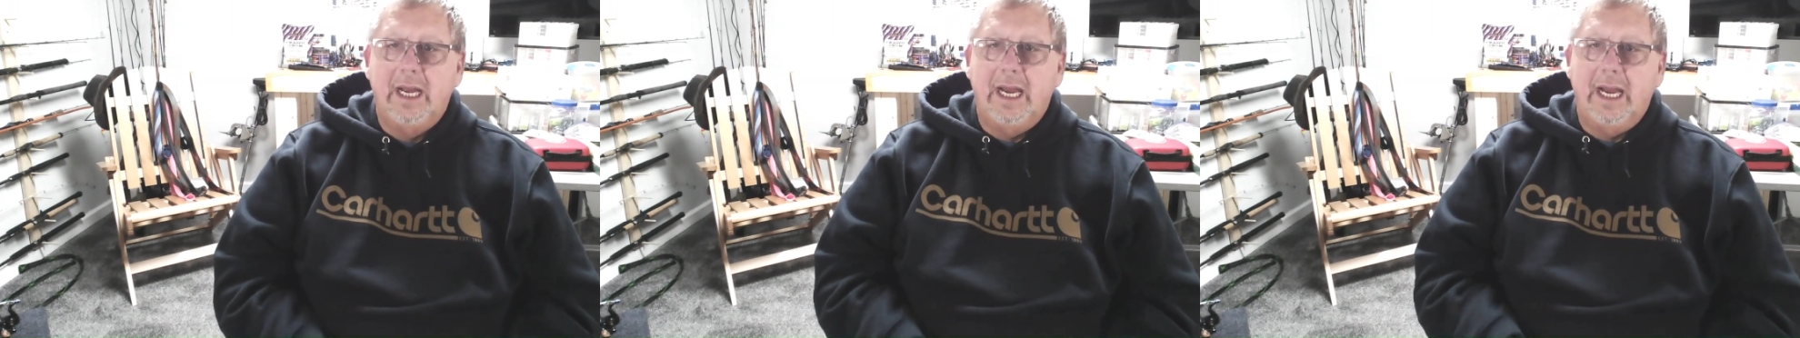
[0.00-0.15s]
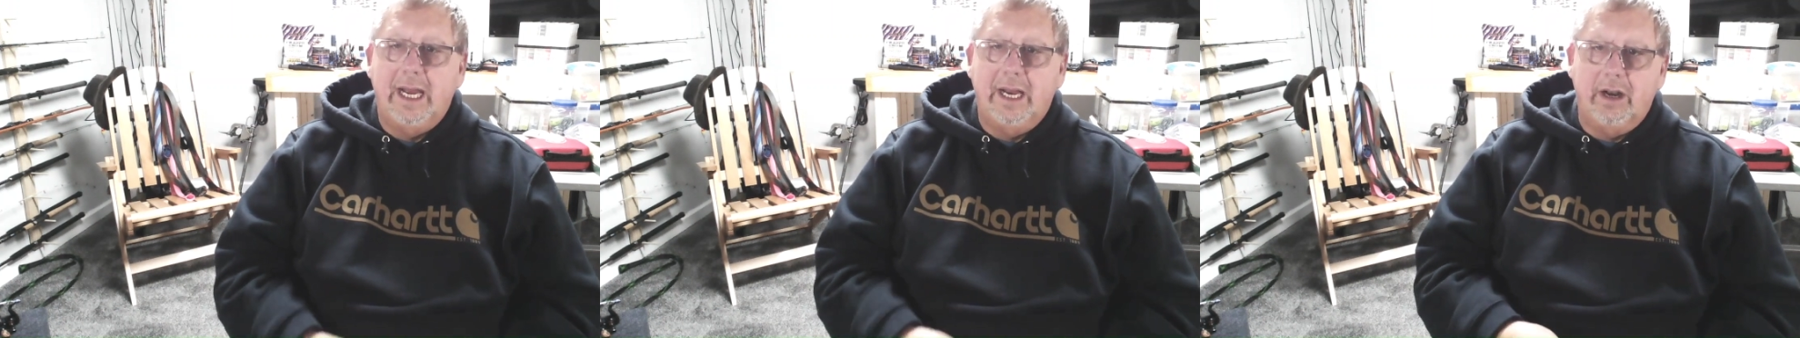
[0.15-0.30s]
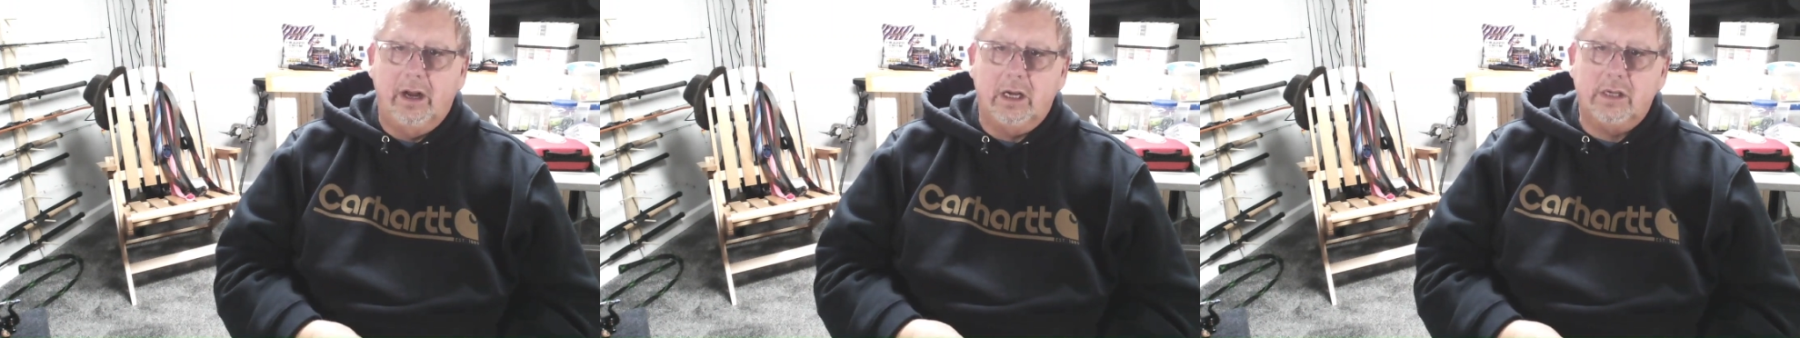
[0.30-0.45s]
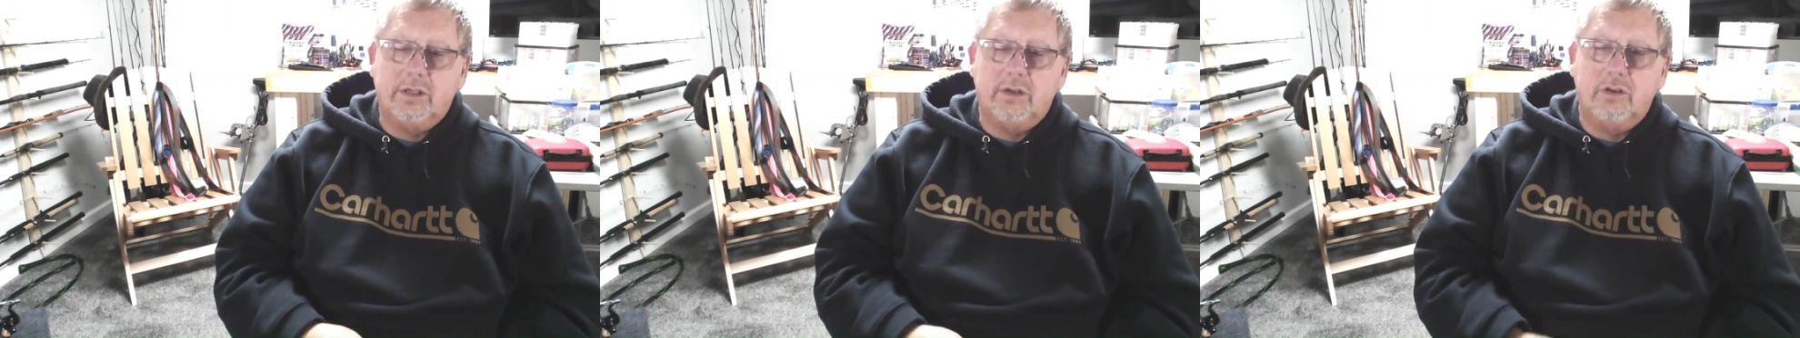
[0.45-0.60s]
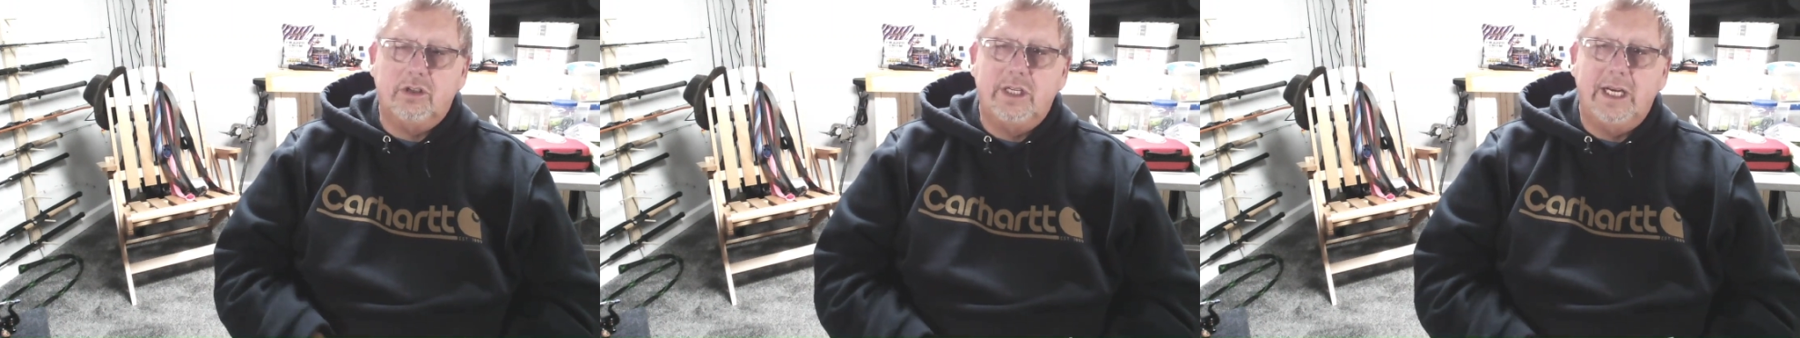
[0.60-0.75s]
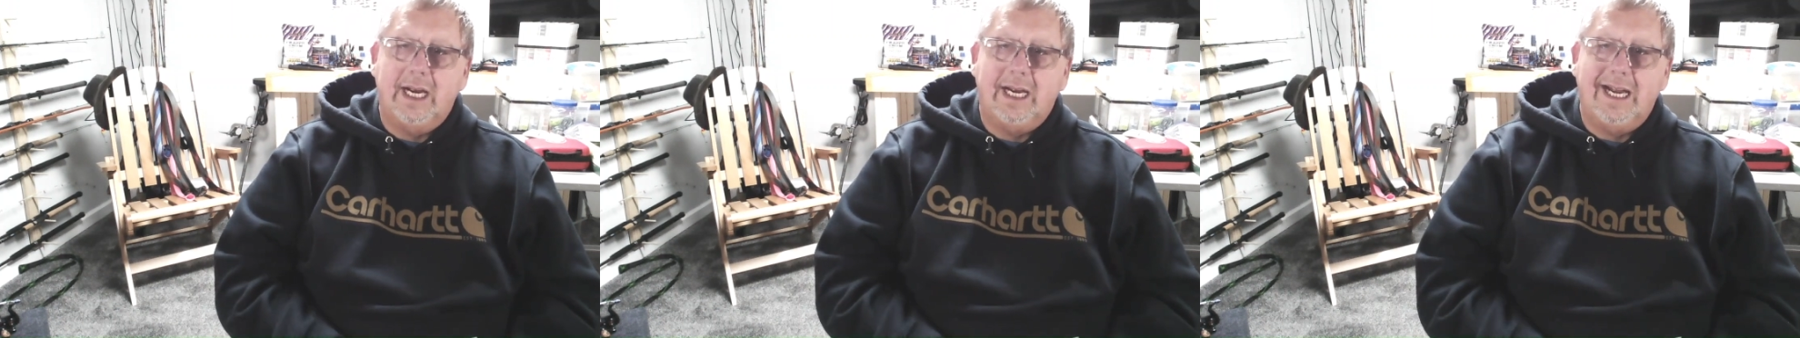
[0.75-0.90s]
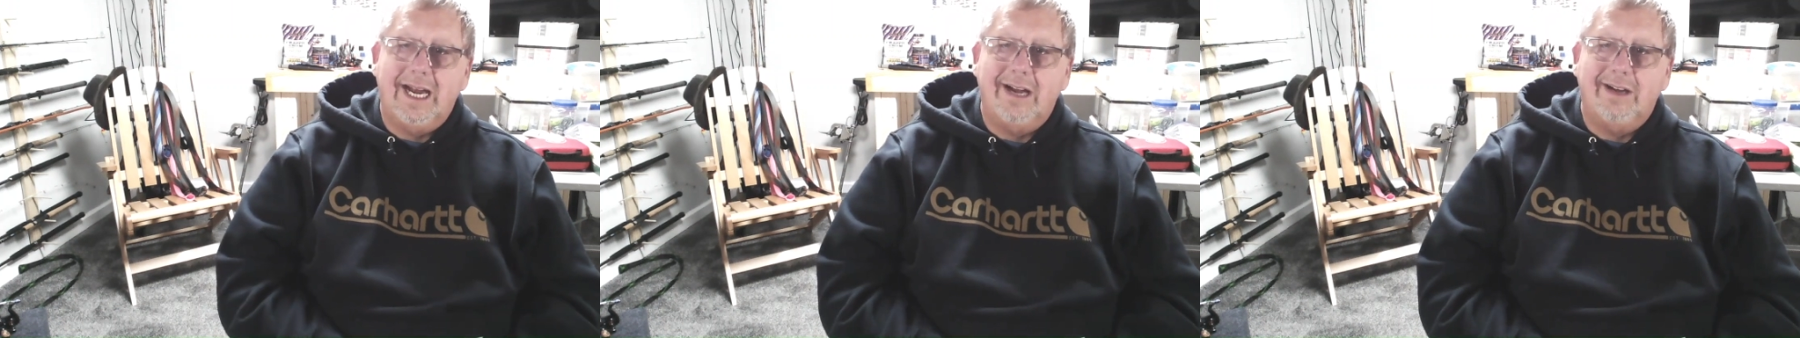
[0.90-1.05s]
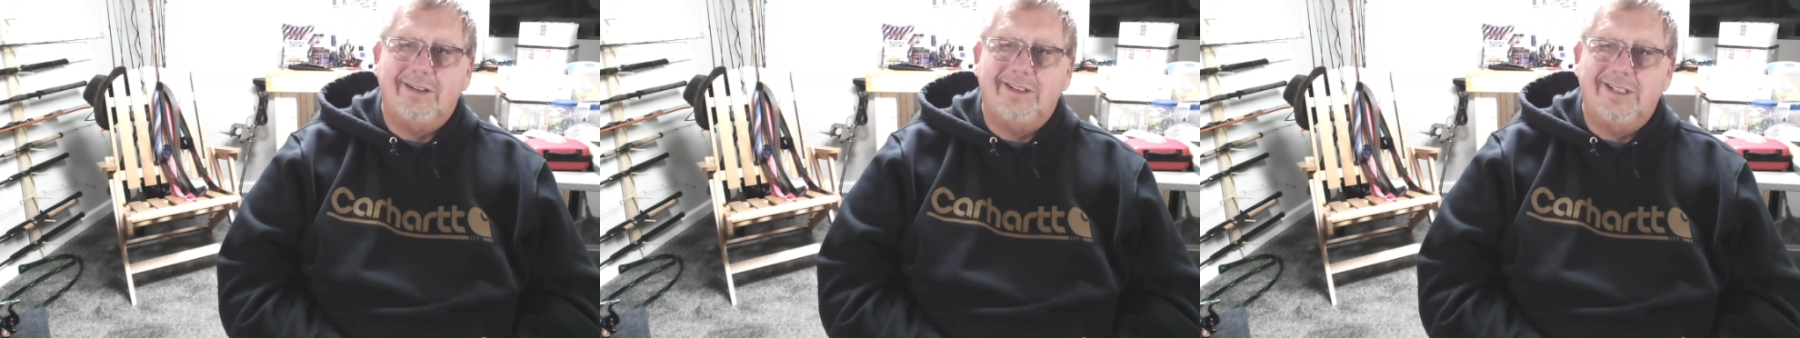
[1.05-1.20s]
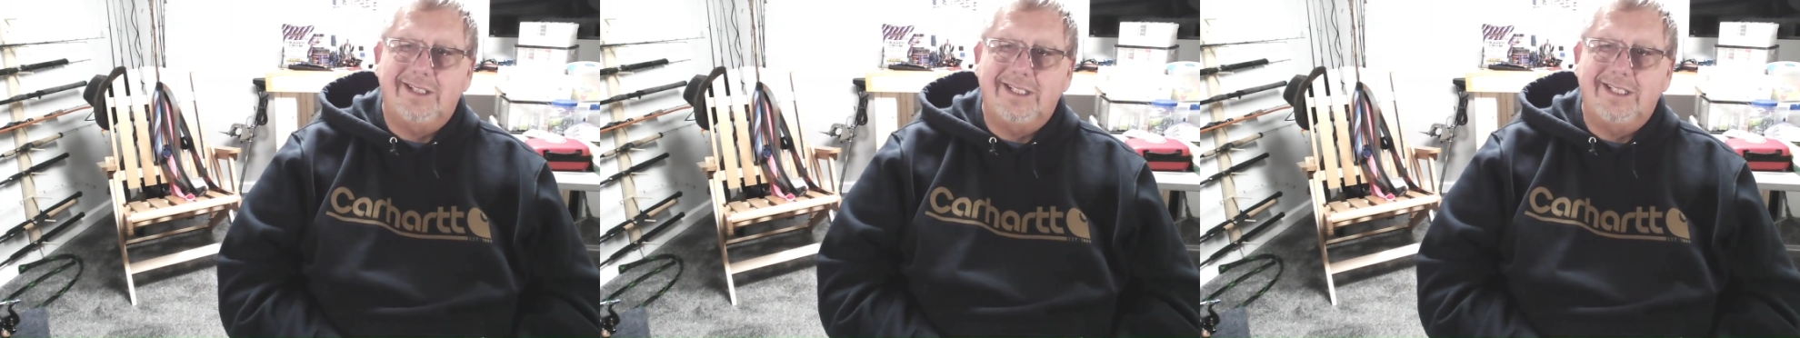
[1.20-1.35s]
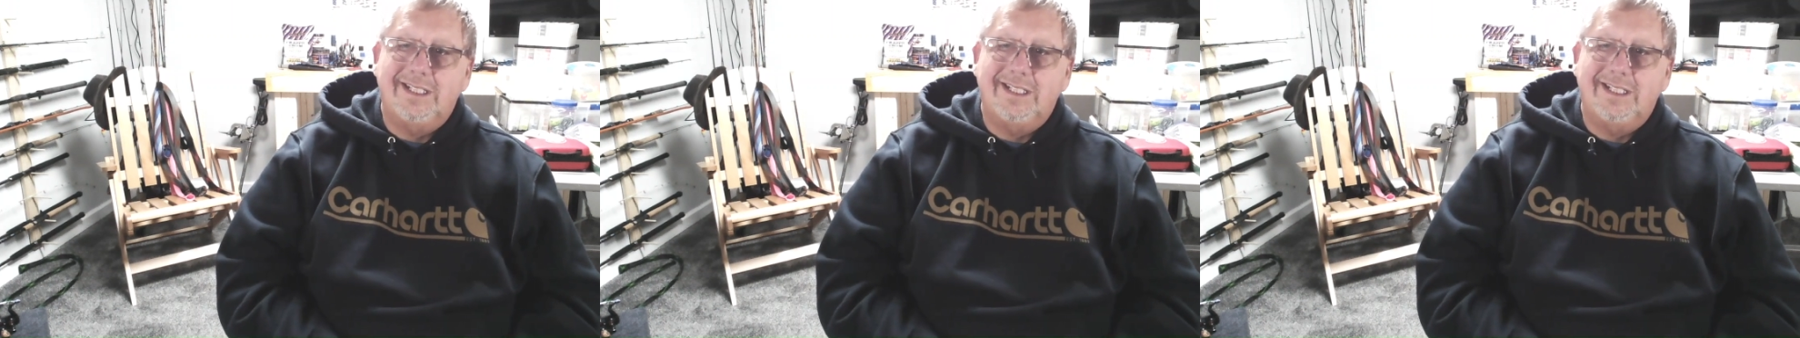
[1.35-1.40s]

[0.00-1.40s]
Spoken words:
and also check out